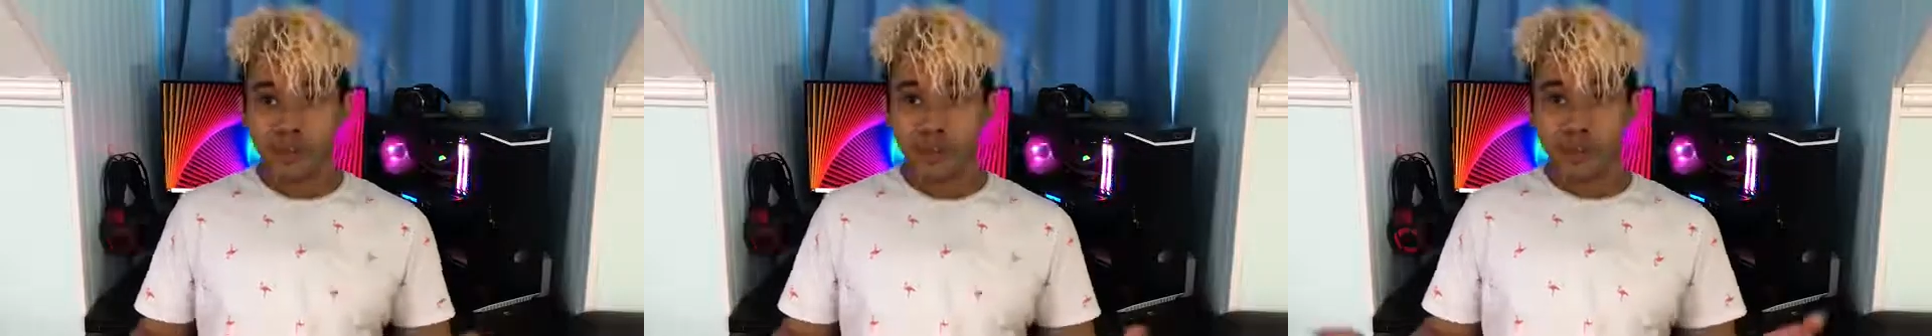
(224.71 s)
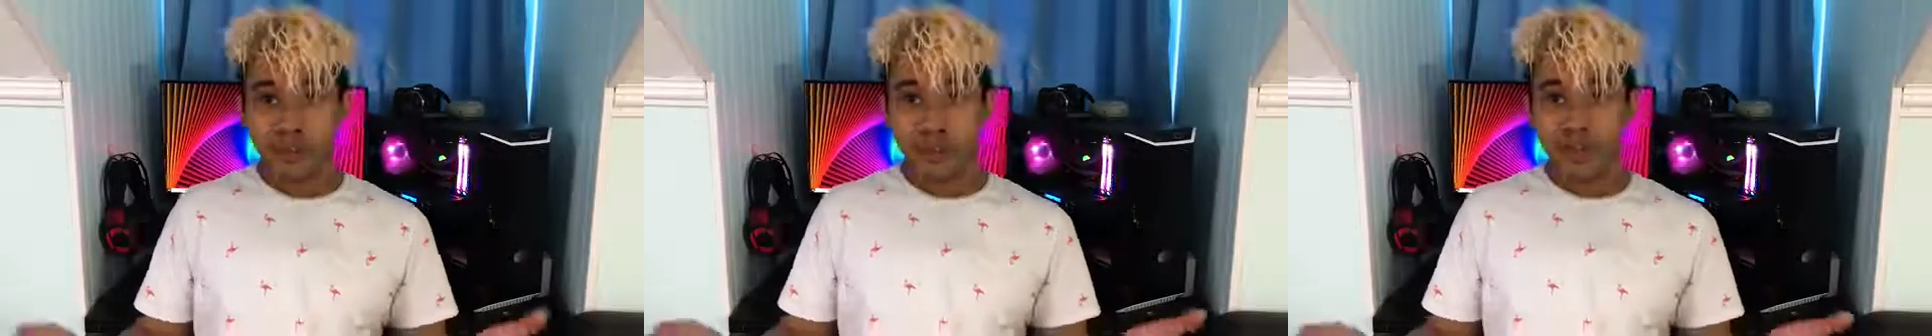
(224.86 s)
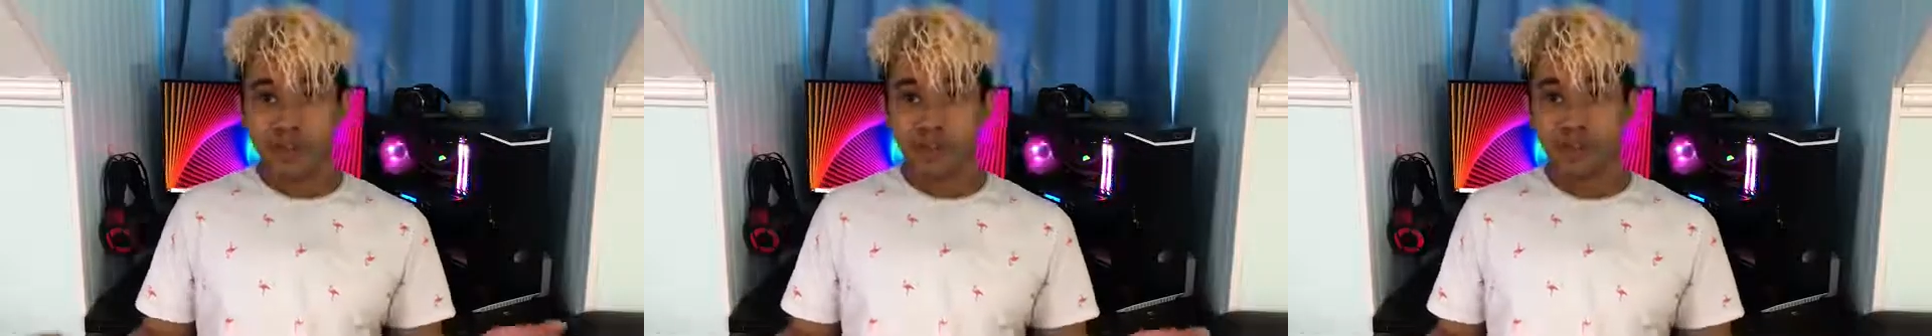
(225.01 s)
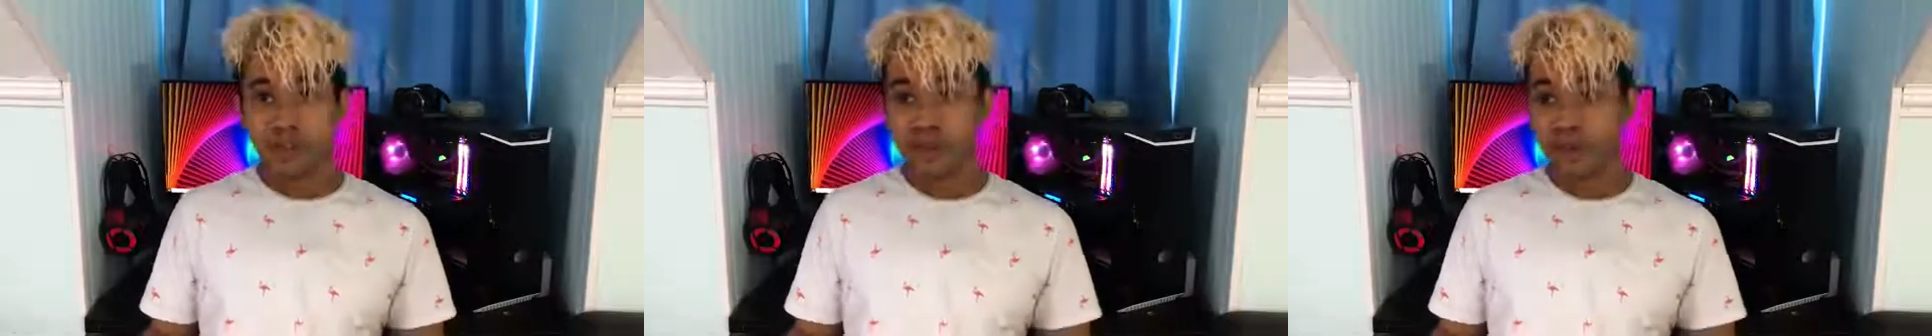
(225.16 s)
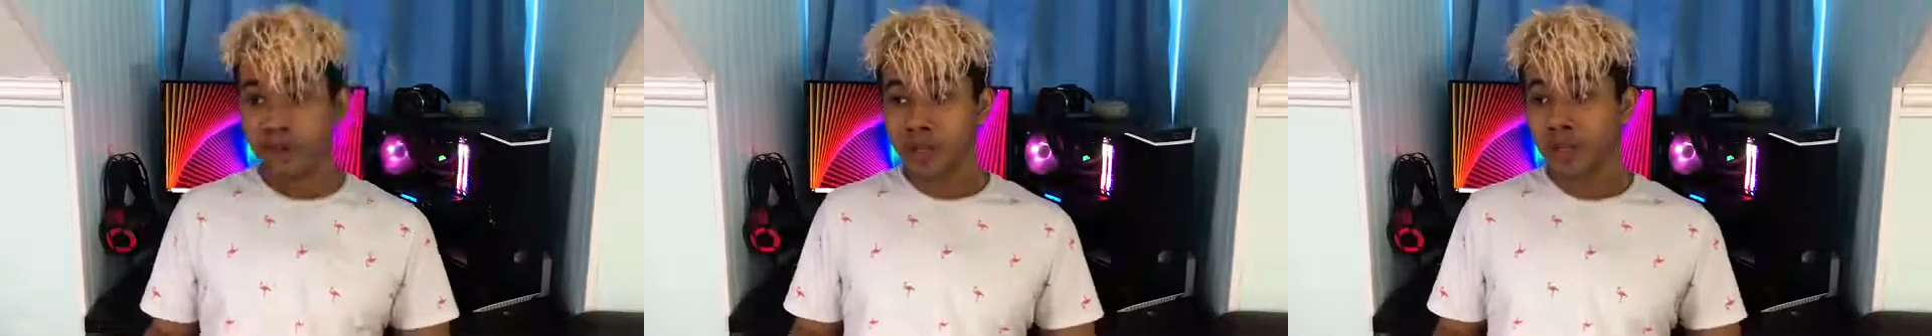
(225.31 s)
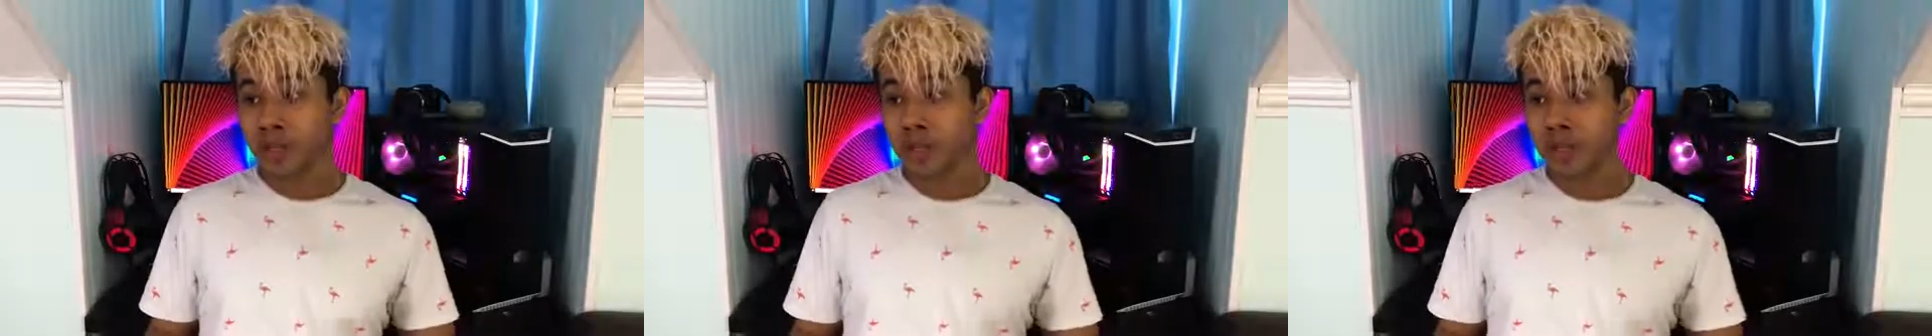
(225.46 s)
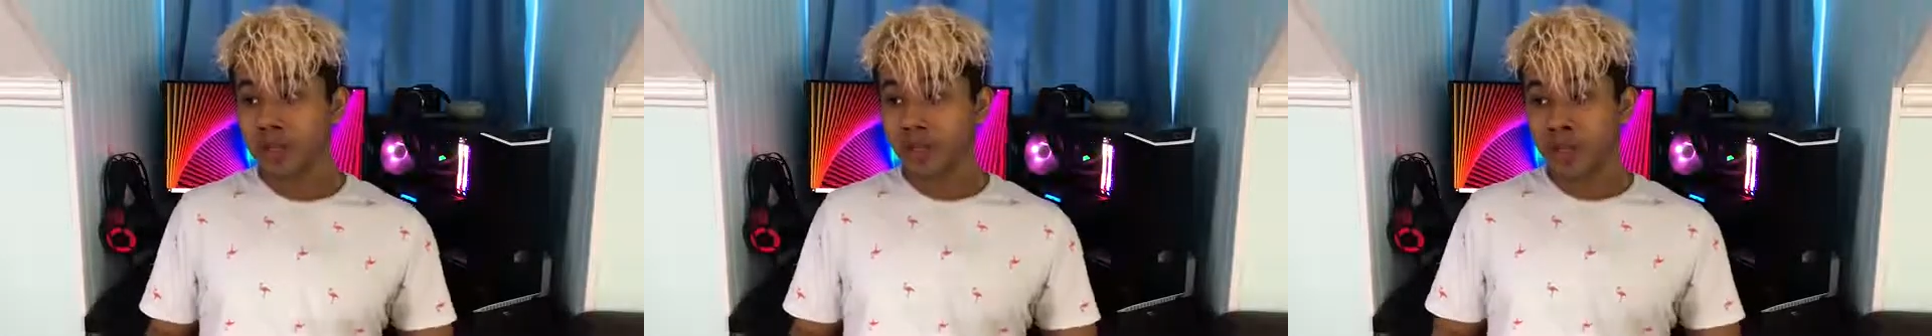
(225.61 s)
But if you want
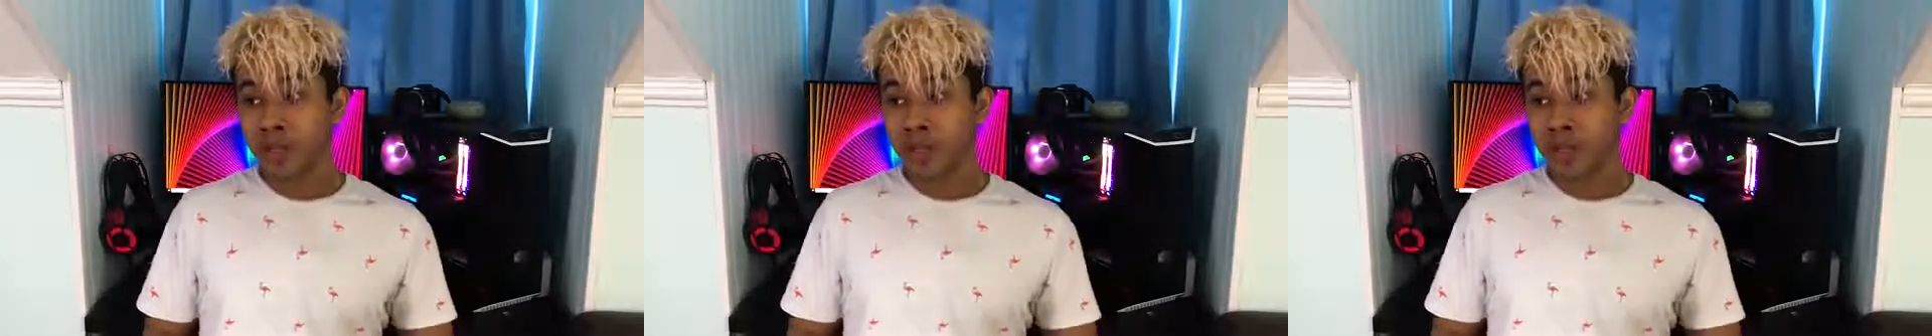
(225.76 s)
the most